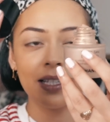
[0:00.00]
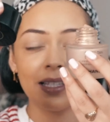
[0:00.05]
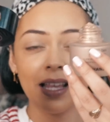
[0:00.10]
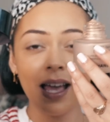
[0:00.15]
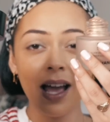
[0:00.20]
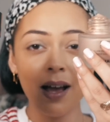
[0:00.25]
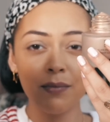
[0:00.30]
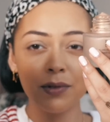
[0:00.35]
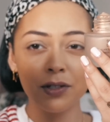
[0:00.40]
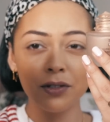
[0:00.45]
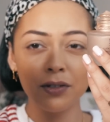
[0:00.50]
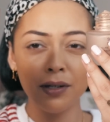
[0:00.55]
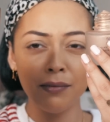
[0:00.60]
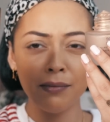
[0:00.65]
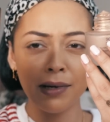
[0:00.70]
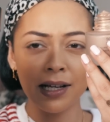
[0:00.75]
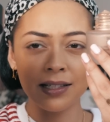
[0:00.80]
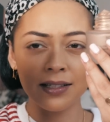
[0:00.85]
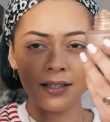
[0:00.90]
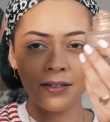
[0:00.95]
It's absolutely
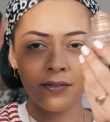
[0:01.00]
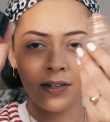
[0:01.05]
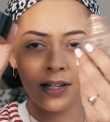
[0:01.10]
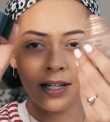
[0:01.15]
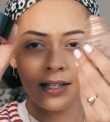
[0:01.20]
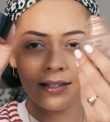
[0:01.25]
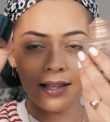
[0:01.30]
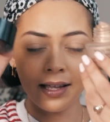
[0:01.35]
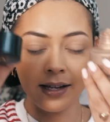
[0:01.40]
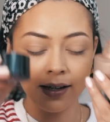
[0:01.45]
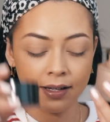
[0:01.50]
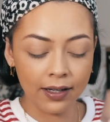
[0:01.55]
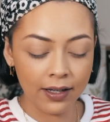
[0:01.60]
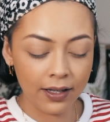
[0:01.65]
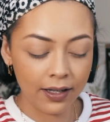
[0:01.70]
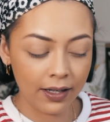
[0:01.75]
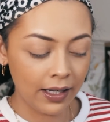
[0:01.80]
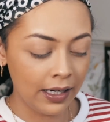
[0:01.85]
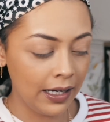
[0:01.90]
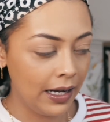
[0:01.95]
massive, and it's like
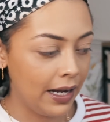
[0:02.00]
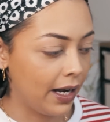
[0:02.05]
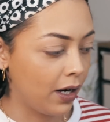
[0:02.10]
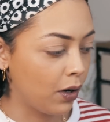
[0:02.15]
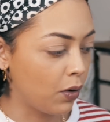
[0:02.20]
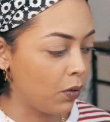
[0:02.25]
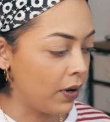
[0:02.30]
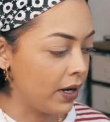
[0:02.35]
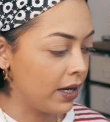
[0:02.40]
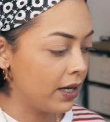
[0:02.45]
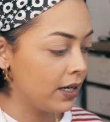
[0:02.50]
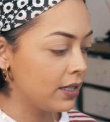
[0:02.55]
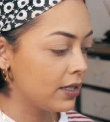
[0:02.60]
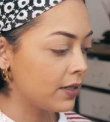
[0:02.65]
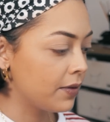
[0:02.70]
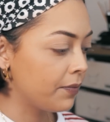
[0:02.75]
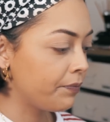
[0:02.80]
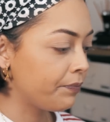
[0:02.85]
a liquid.